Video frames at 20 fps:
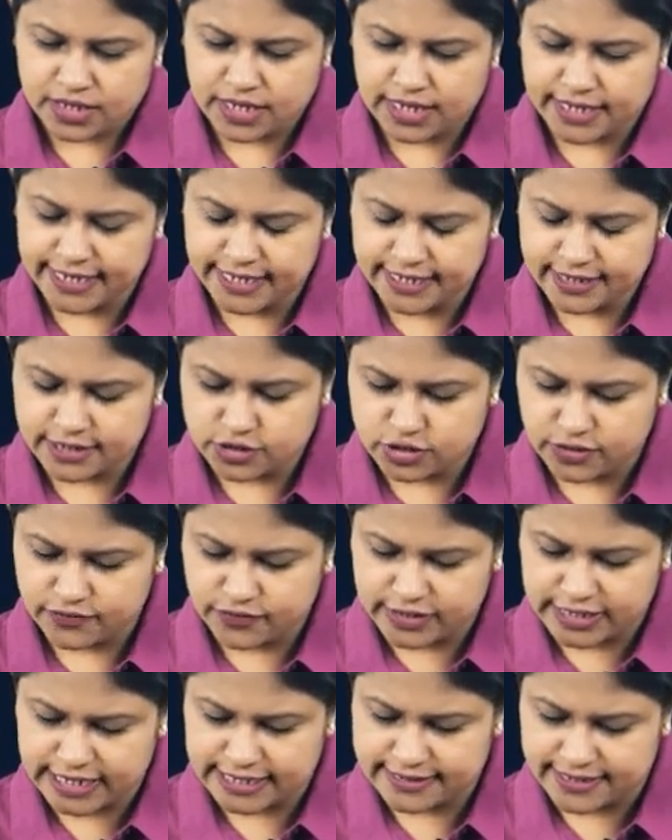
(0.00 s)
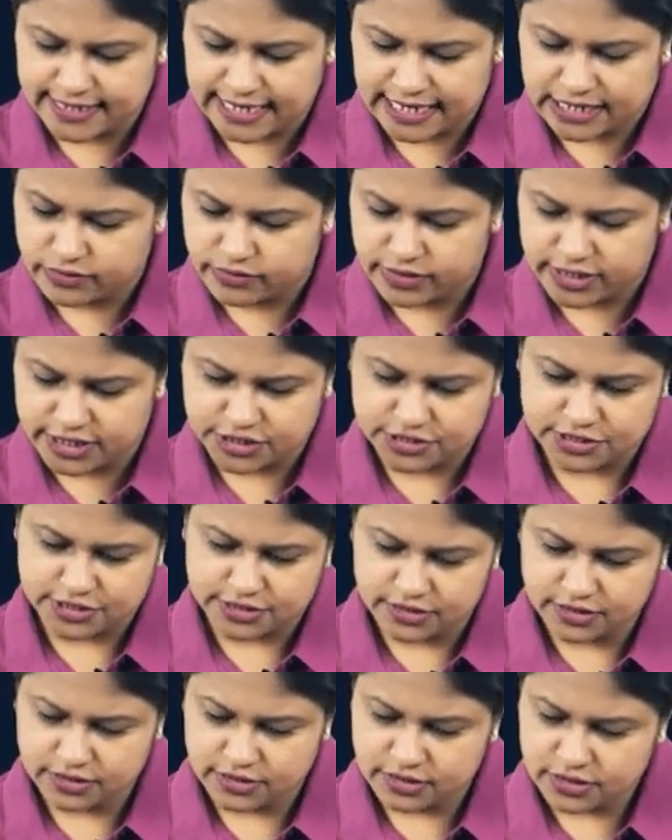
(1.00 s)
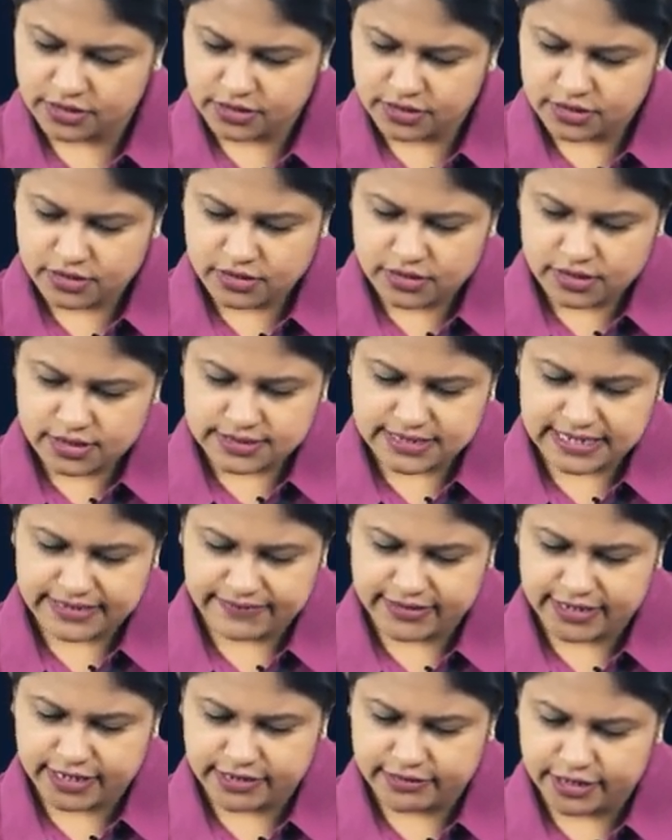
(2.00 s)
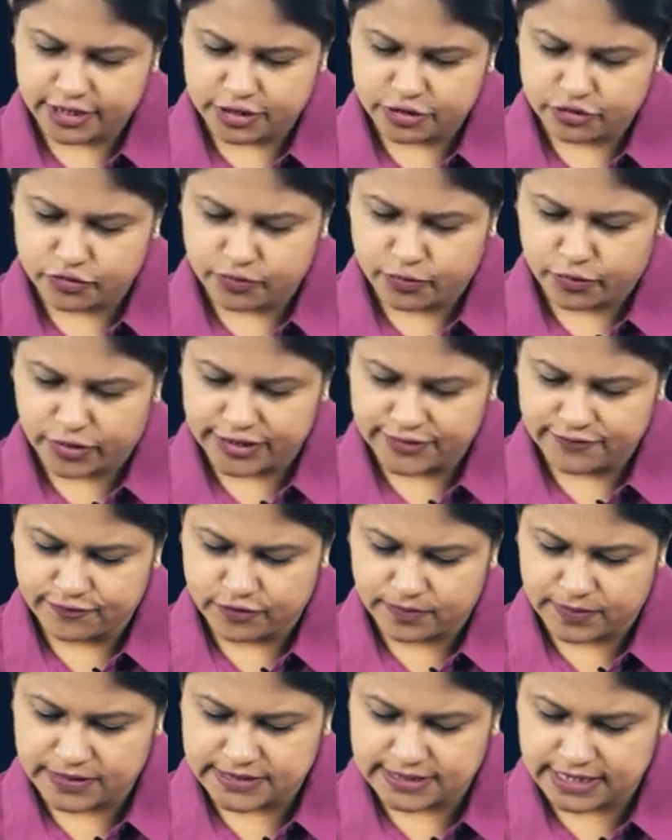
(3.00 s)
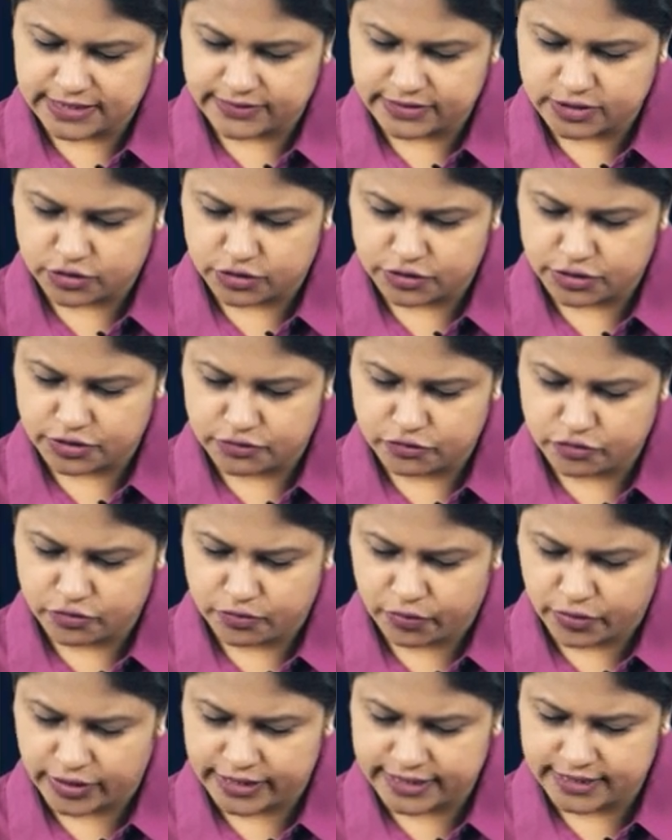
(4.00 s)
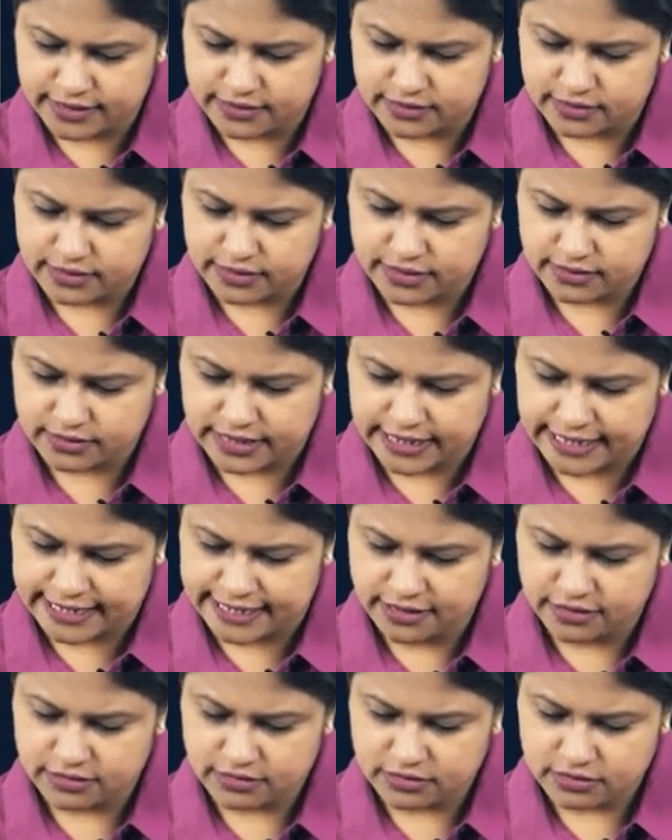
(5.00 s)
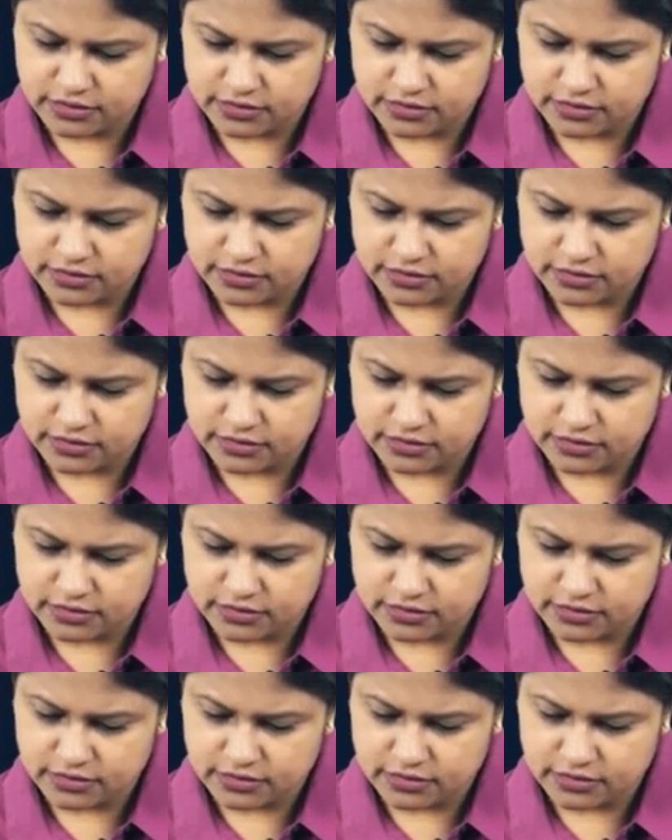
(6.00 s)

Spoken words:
Correct? So if you take the calculation, 700 into 0.4% is going to give 2.8.